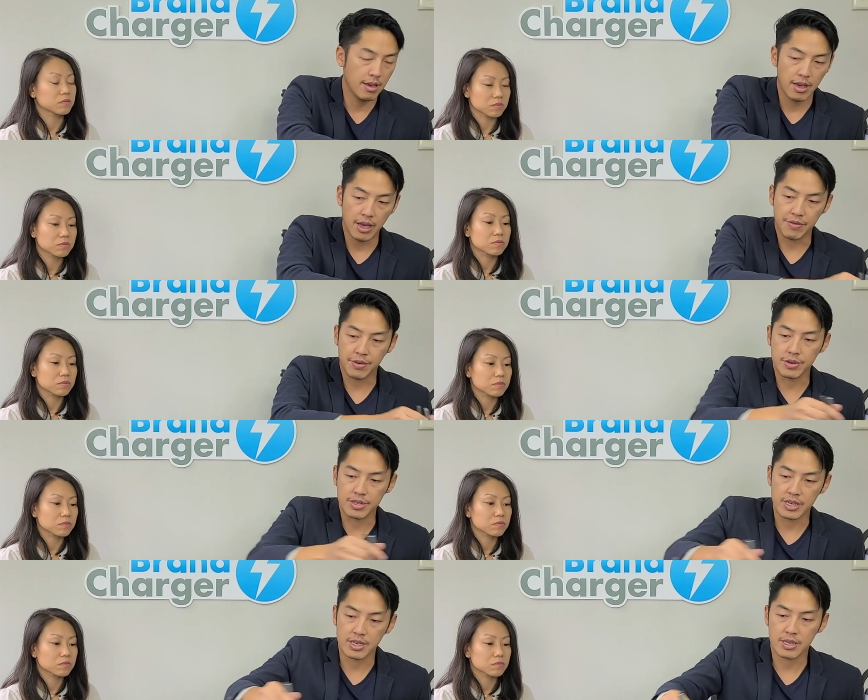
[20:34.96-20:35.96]
Speaker 1: And of course,
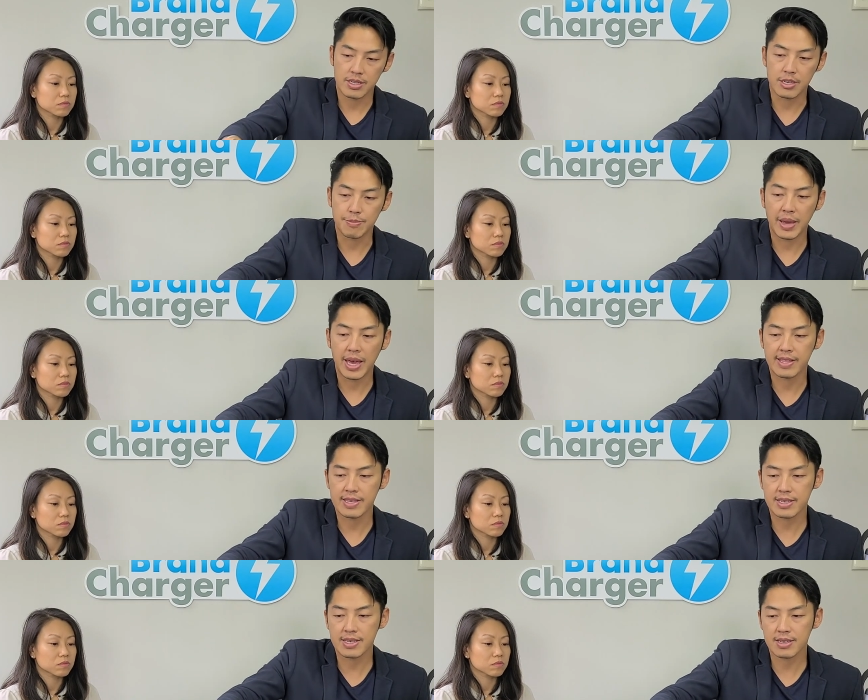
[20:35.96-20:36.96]
these these
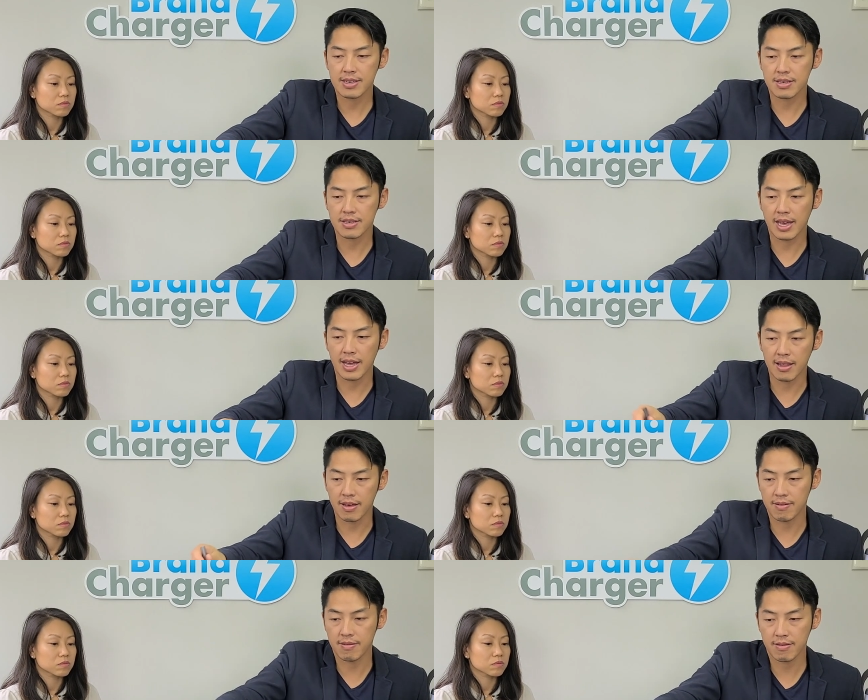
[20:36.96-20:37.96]
pens, the
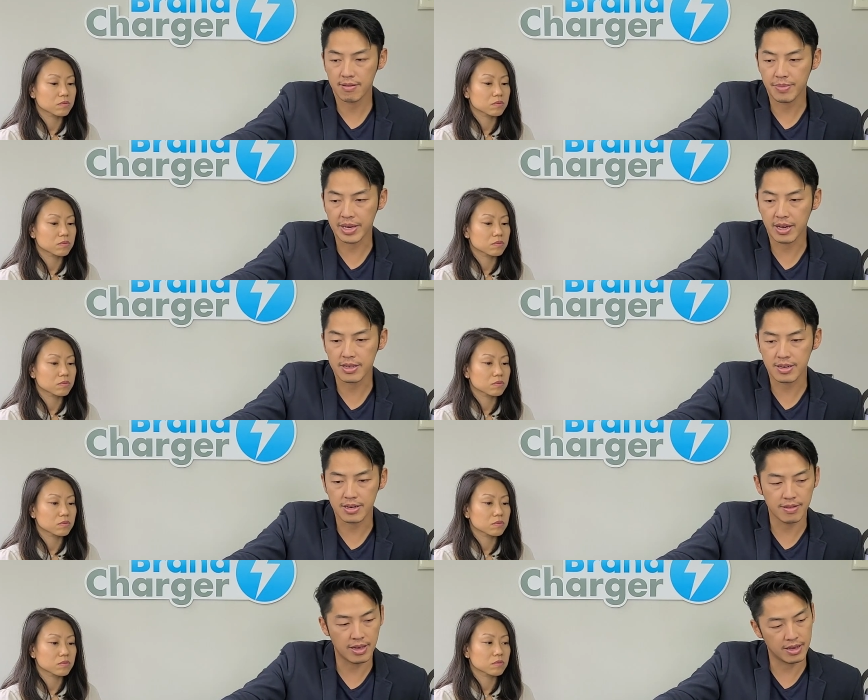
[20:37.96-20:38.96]
Stylo,
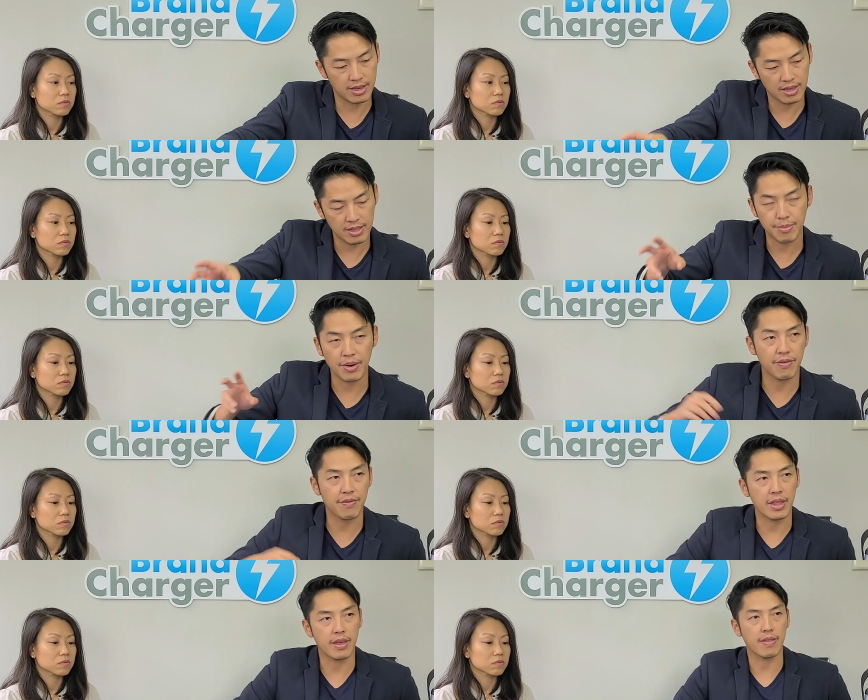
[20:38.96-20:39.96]
Picasso, they they both
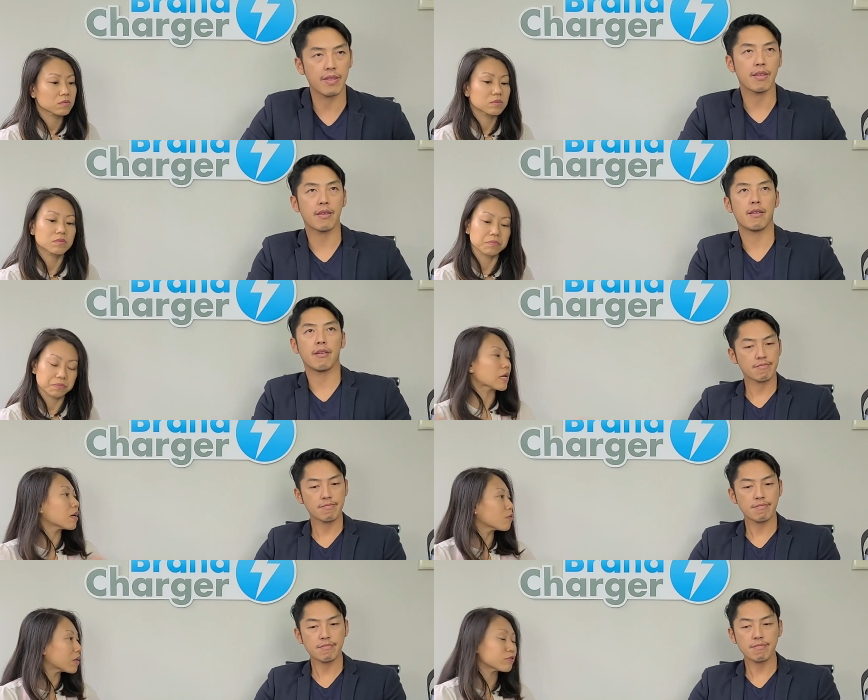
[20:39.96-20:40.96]
fit in.
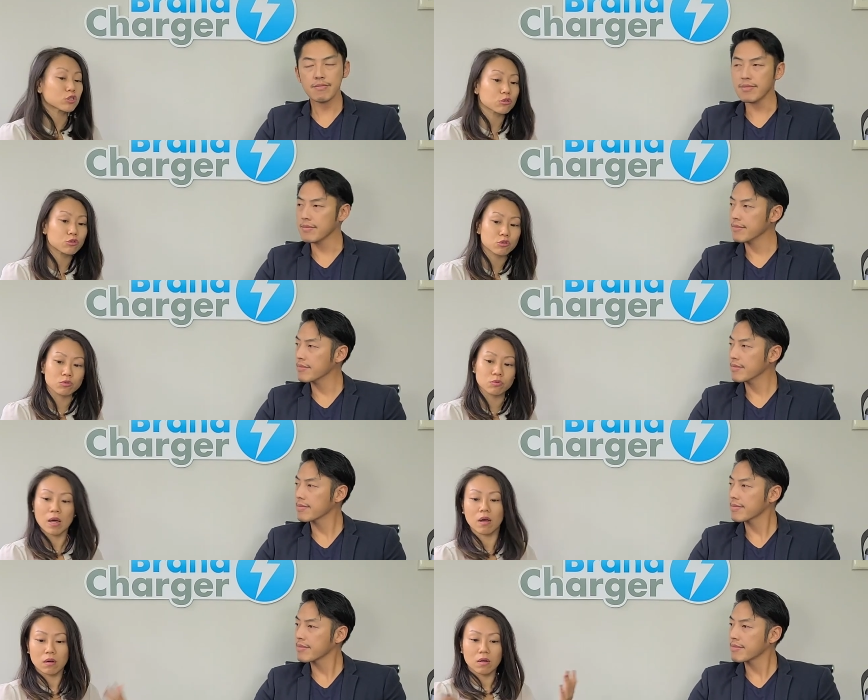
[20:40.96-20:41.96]
Speaker 2: We have showed you
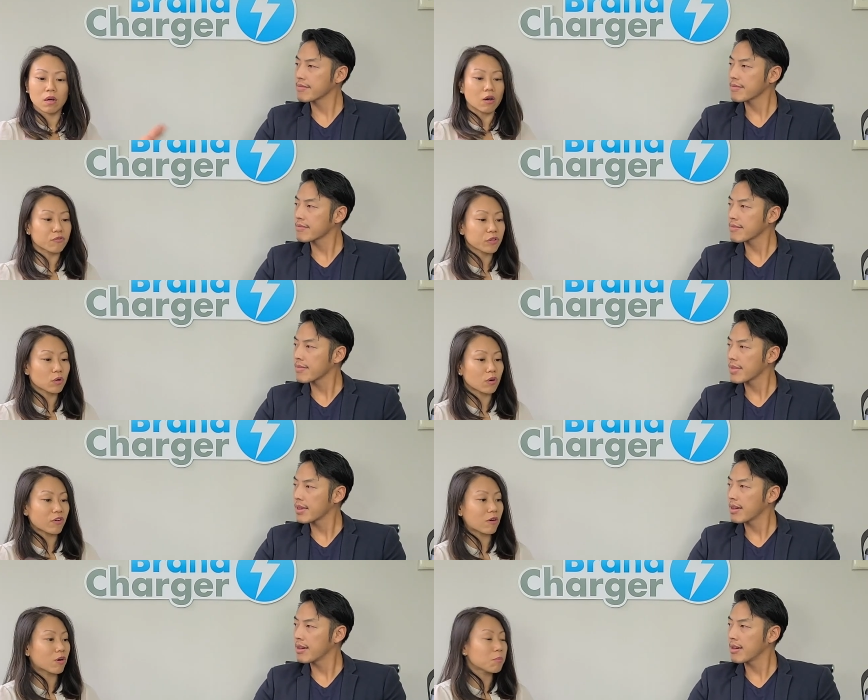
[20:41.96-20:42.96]
a few of
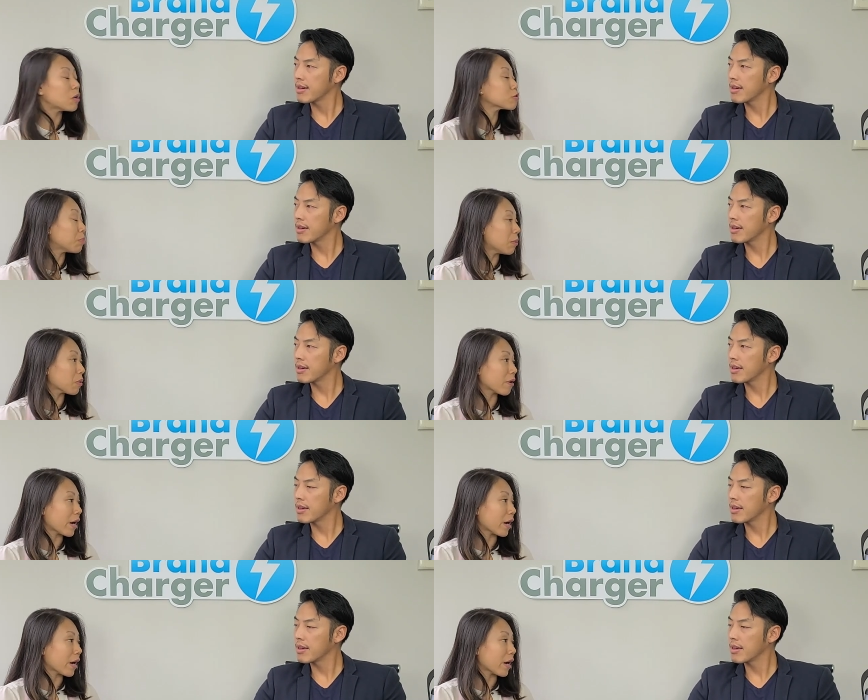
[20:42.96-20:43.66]
our most popular